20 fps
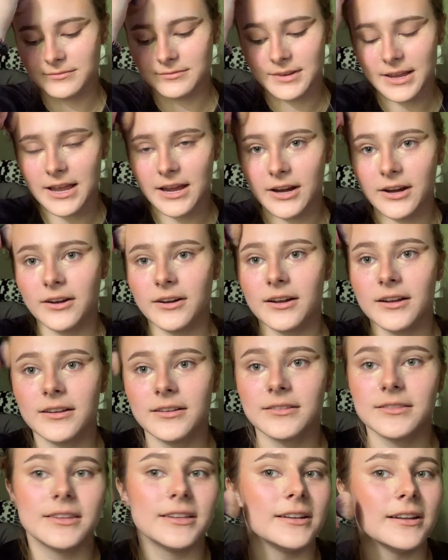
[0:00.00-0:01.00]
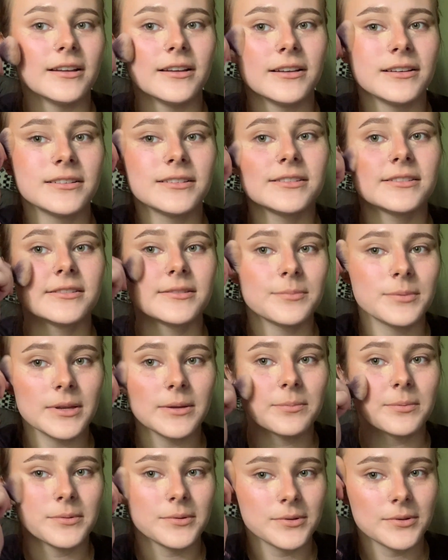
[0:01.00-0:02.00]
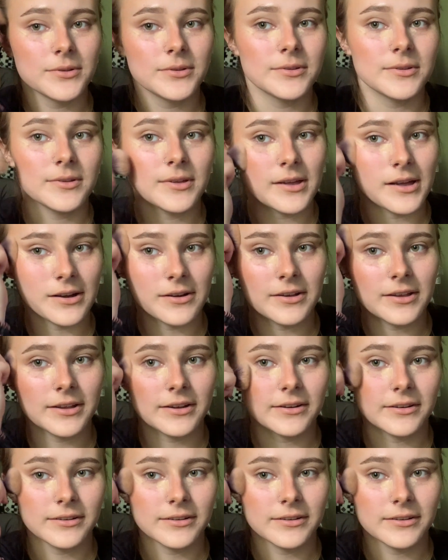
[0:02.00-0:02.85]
era than us people out here